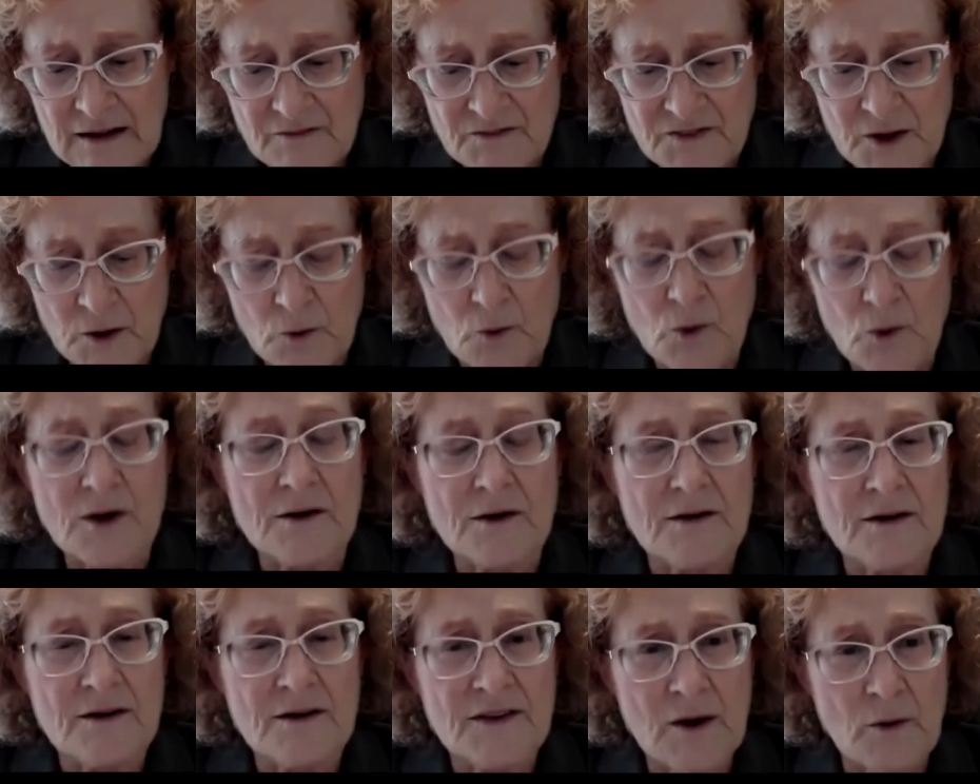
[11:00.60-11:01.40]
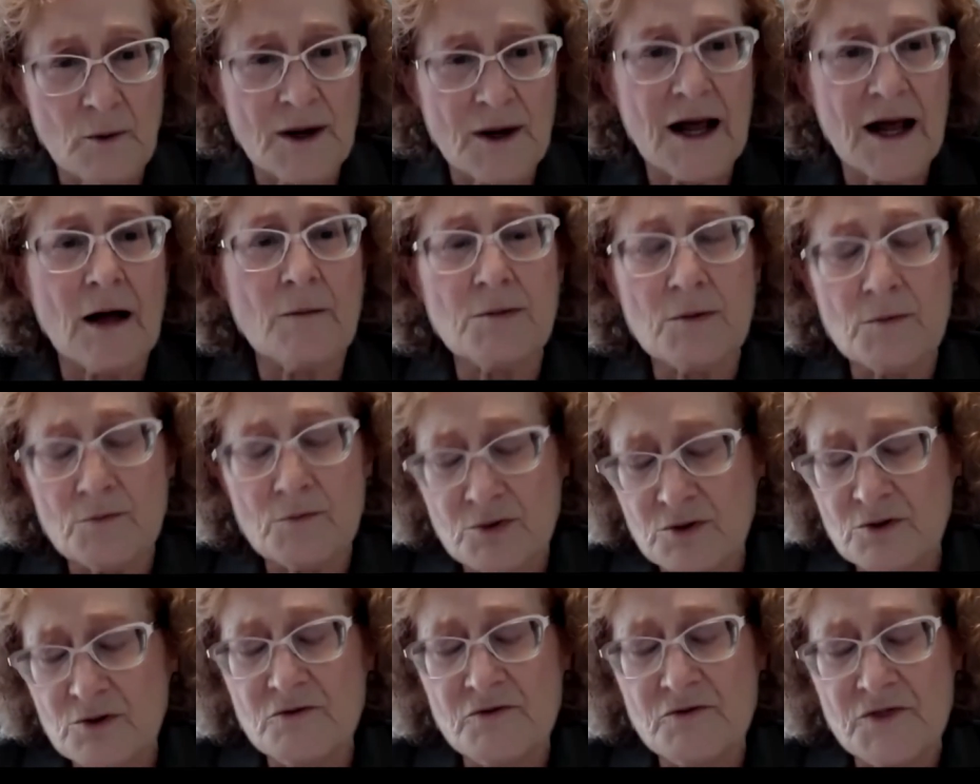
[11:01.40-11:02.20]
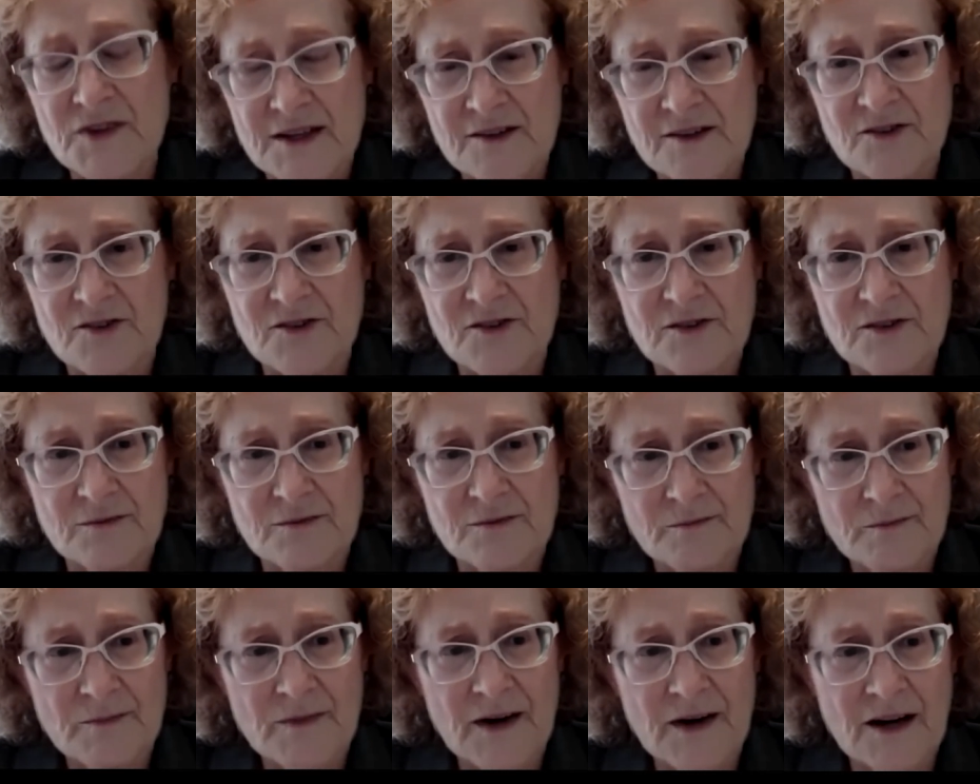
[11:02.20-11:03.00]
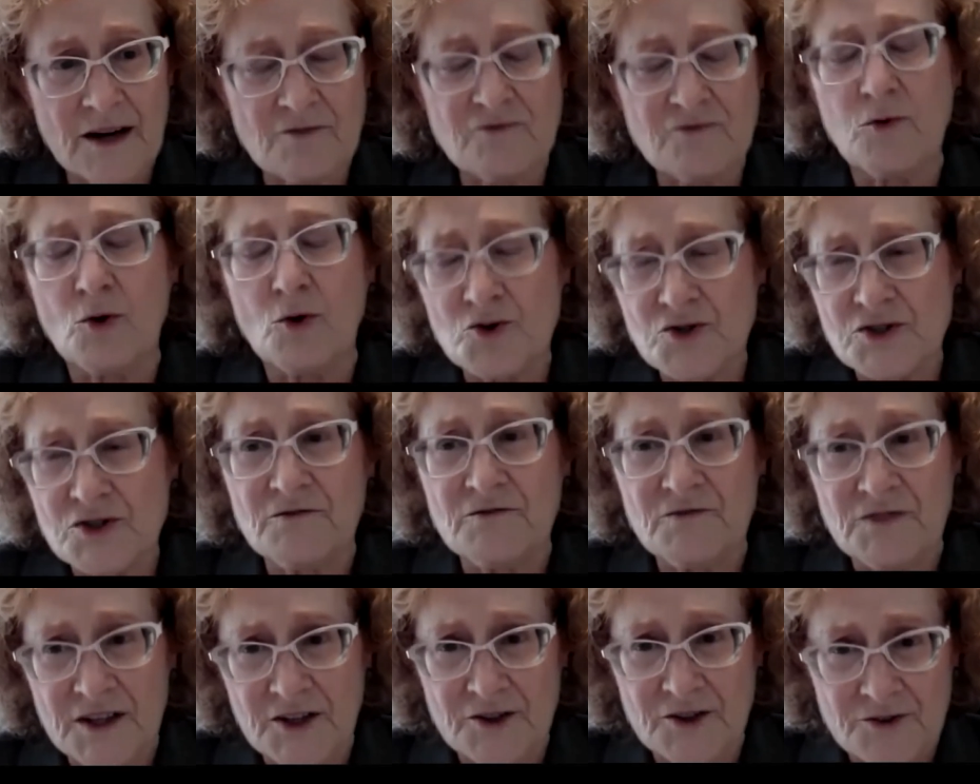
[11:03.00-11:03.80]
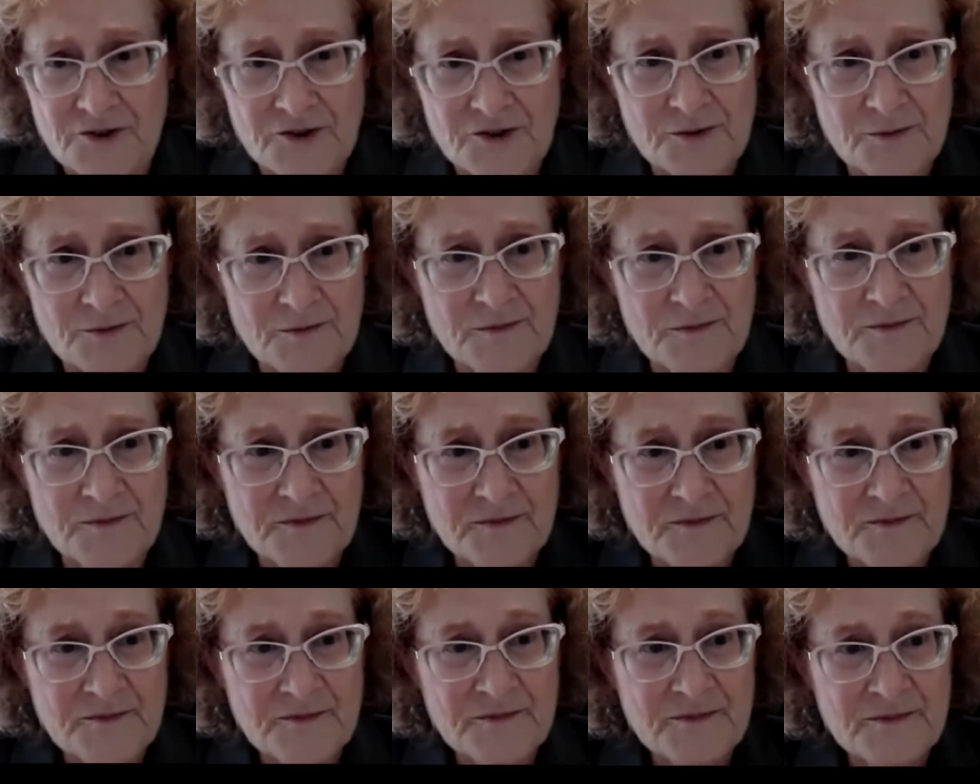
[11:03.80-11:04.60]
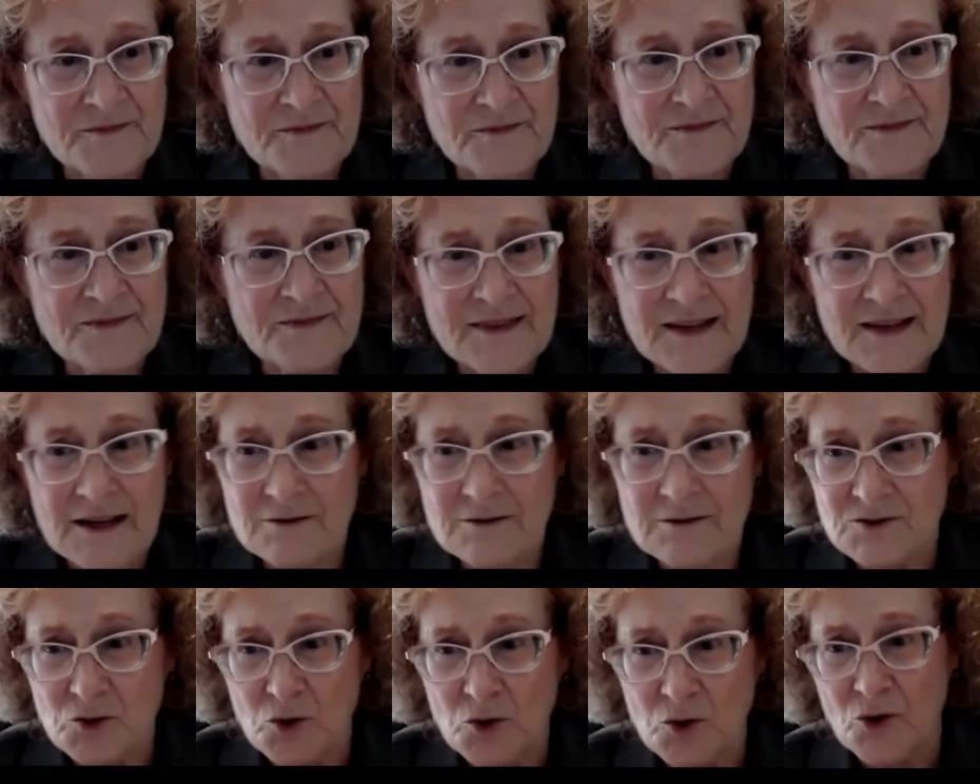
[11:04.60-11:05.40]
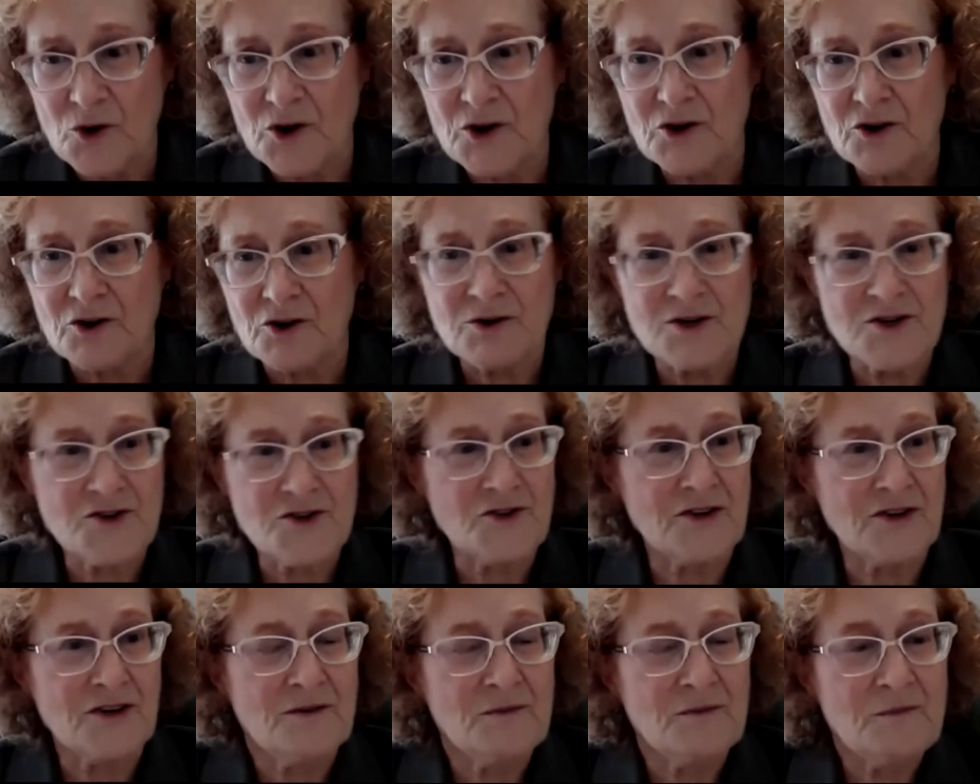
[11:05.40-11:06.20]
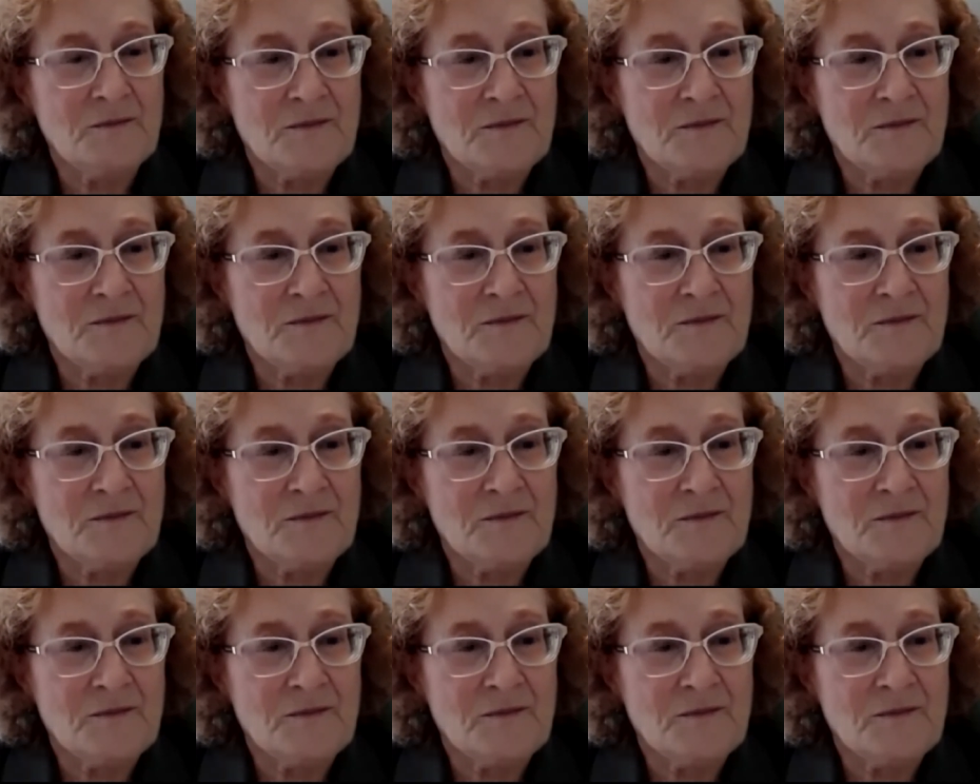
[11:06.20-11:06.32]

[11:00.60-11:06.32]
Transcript: that would help improve these unfortunate figures? Laurie or Kristen?